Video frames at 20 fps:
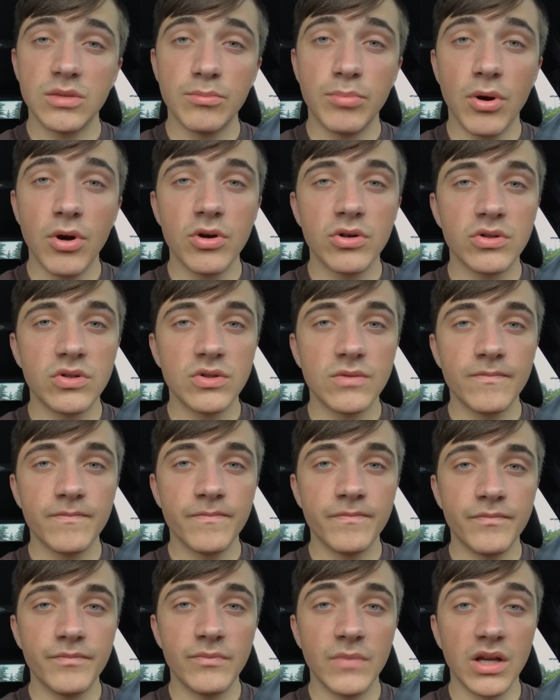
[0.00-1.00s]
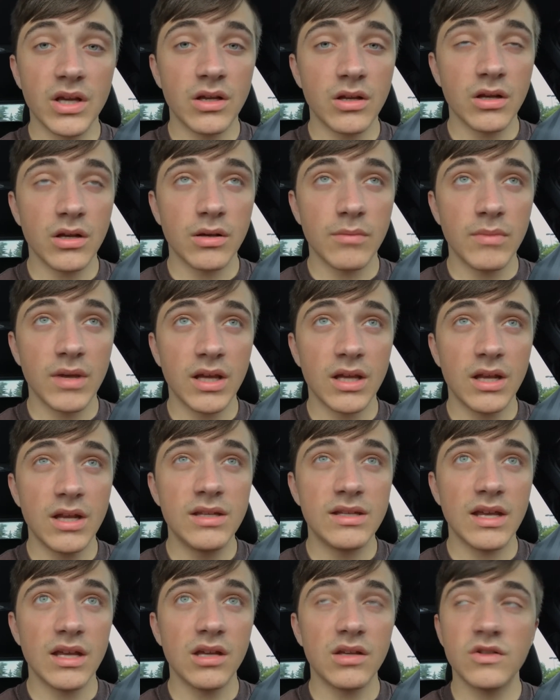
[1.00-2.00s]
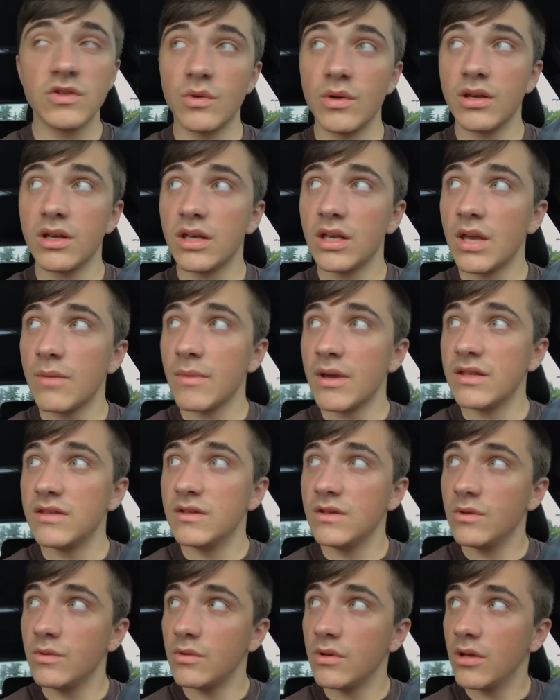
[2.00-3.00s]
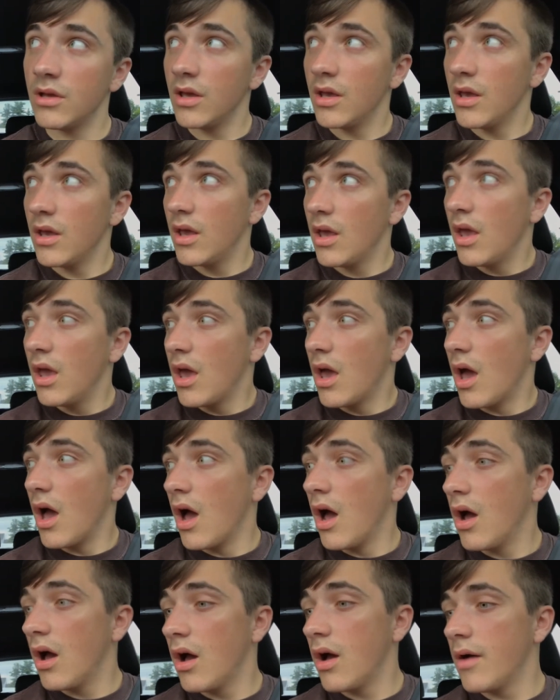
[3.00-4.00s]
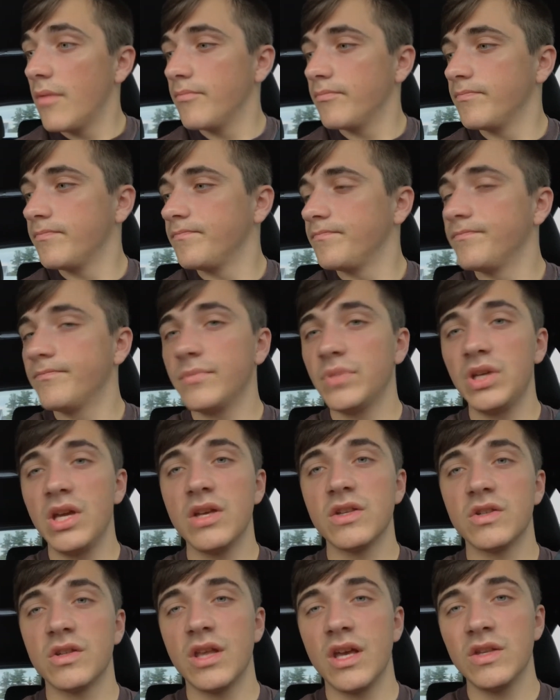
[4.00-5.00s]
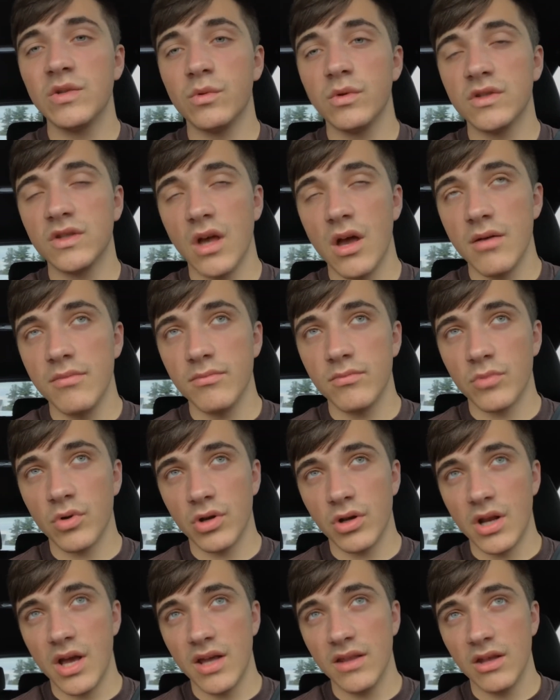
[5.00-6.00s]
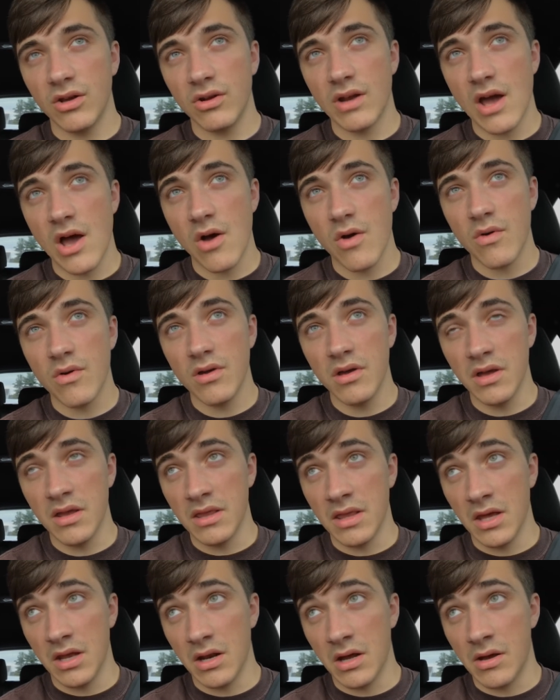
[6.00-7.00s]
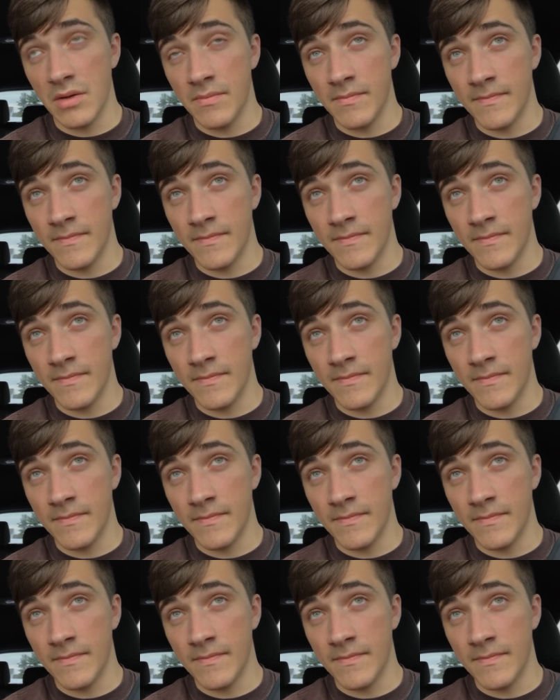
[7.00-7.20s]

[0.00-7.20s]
parts. Make an intake so I can get my tune. But yeah, so that's what's up. We're gonna head there now, and then